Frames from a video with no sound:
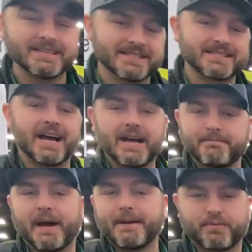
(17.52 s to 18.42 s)
designed
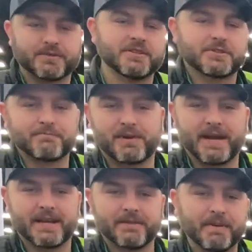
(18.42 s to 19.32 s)
by Precision
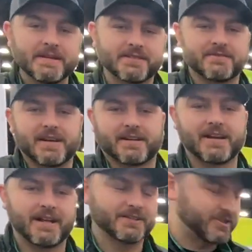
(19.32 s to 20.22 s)
Planting piece of
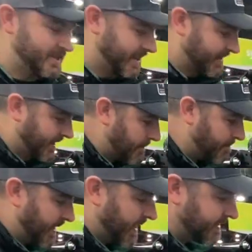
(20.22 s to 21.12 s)
technology that, that
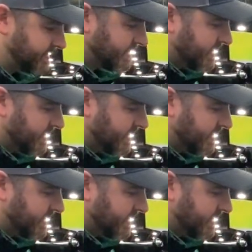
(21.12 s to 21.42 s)
combines